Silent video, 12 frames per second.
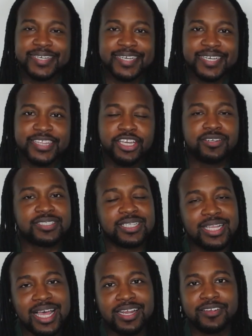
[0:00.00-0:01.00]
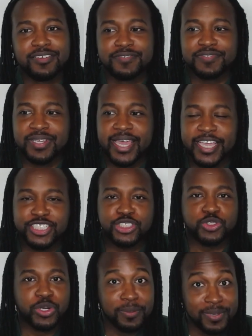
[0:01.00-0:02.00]
there's a lot of
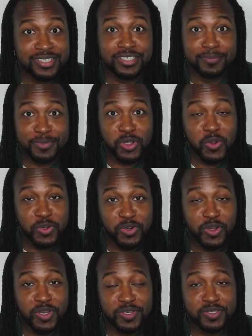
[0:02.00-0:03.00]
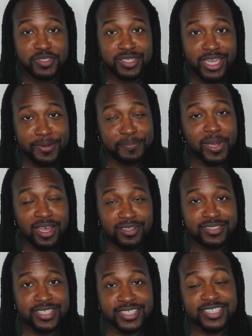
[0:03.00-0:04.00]
extremism going on in
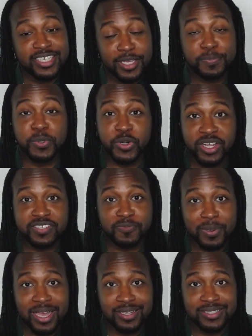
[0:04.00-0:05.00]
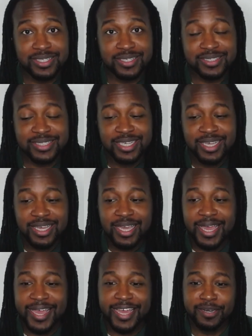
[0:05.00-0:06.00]
politics, in progressive politics.
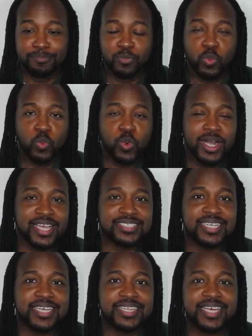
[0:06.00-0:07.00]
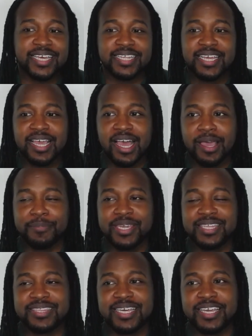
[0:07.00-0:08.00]
And when I say that, I
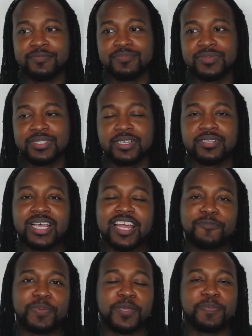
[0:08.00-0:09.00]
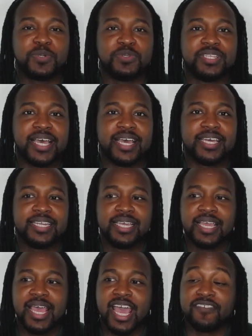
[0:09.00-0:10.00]
mean that there are a lot of people that
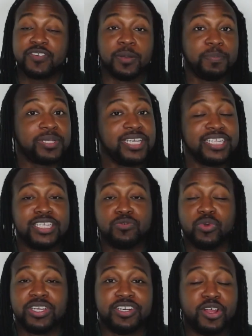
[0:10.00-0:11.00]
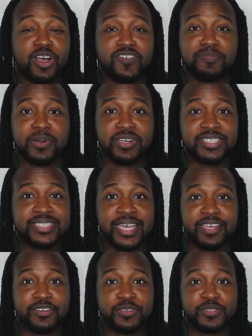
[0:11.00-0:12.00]
have completely written off Bernie
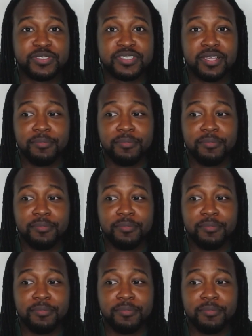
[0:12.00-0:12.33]
Sanders,